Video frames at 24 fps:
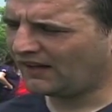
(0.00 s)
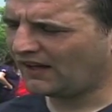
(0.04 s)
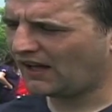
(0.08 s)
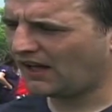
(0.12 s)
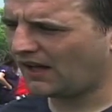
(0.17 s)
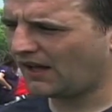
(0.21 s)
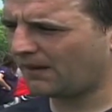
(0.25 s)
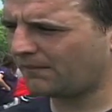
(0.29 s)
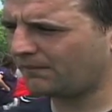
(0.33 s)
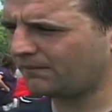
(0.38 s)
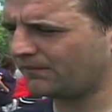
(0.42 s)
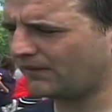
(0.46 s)

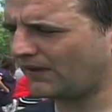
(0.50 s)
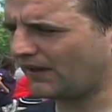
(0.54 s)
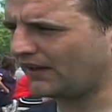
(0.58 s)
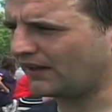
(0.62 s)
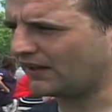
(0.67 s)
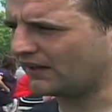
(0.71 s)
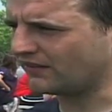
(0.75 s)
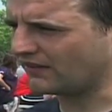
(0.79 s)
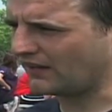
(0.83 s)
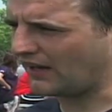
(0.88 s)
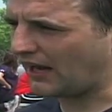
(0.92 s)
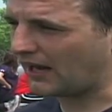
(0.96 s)
I think
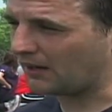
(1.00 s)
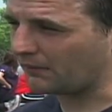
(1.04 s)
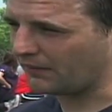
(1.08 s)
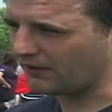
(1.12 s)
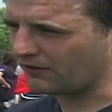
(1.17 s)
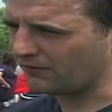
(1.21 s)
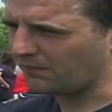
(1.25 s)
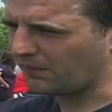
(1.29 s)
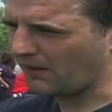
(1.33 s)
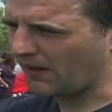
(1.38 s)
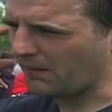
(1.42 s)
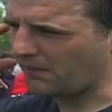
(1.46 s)
there's an element
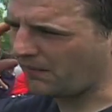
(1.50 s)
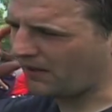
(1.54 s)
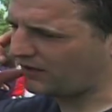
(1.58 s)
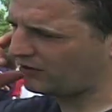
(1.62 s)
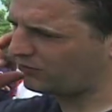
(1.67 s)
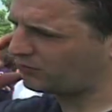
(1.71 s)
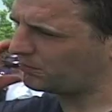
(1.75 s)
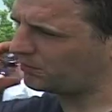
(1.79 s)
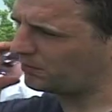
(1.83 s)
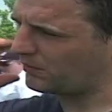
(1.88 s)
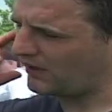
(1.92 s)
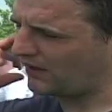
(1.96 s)
of player
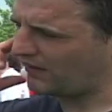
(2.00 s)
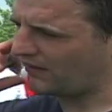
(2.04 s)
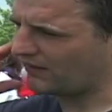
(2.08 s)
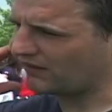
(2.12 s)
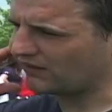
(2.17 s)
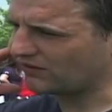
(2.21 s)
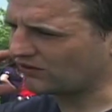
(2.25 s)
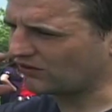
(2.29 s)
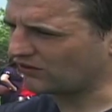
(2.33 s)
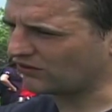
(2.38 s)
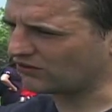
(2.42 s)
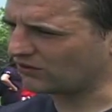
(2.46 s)
management, but I think
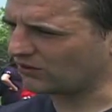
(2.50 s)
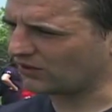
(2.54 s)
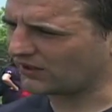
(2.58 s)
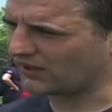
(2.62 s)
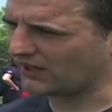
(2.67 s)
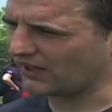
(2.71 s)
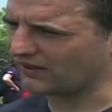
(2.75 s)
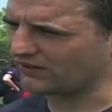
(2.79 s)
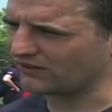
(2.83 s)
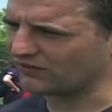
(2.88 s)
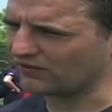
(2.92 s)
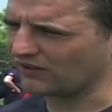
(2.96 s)
there's also a
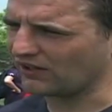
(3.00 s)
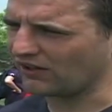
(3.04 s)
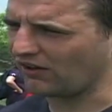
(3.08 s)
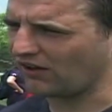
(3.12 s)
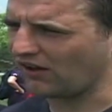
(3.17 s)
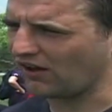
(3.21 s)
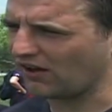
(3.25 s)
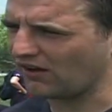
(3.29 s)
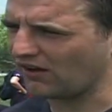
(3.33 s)
case of really looking